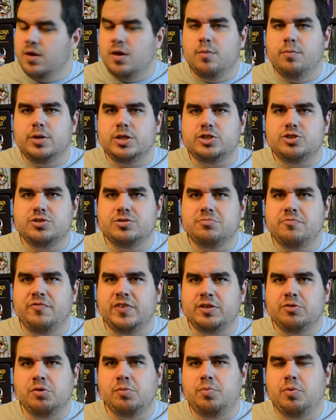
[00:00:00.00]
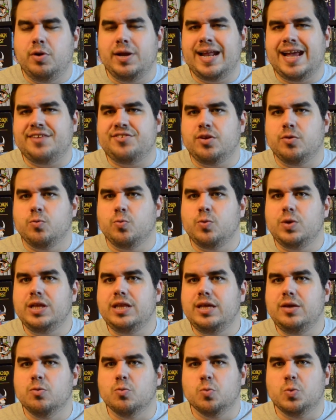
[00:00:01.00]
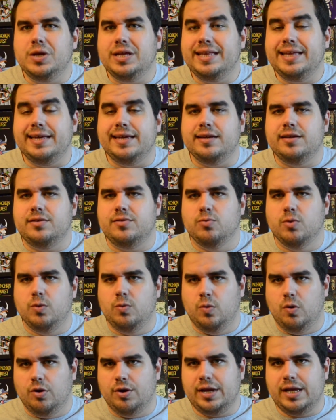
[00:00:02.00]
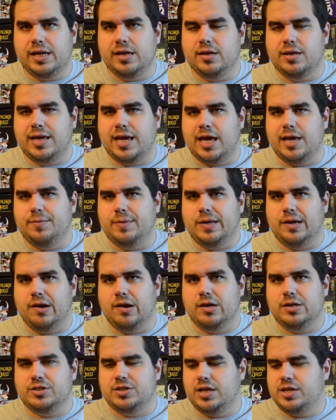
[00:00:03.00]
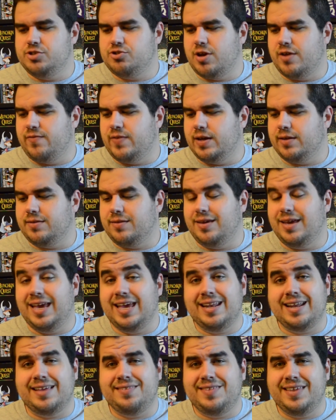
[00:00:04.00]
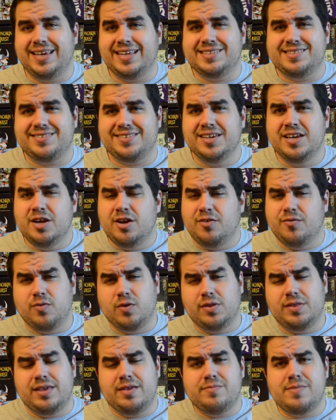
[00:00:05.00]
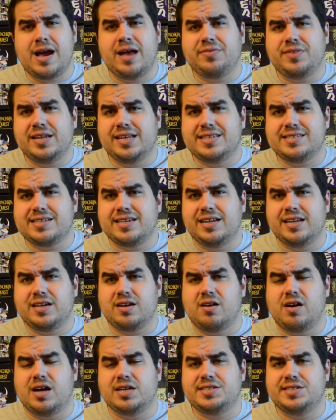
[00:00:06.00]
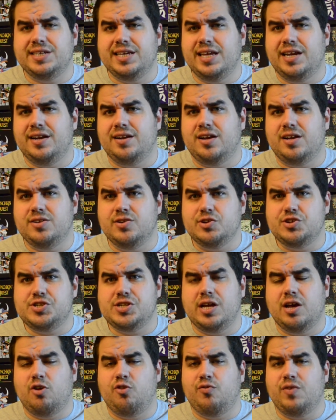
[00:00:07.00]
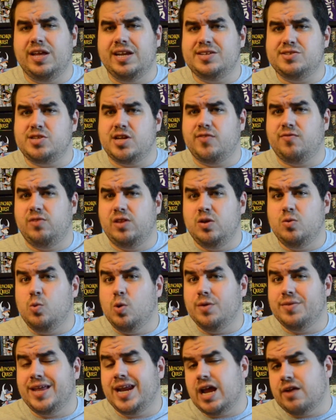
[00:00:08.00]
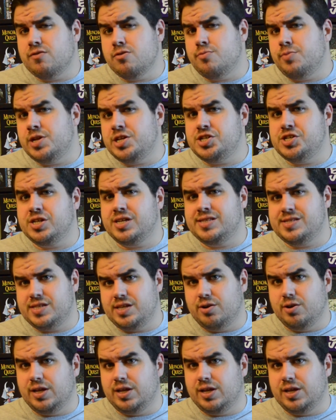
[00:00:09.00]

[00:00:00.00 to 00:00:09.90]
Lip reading: But Victory Point has a really, really rewarding game here in Trifecta, and I think it's, for the amount that it's going to cost to get it on your shelf, it is definitely one that everybody should consider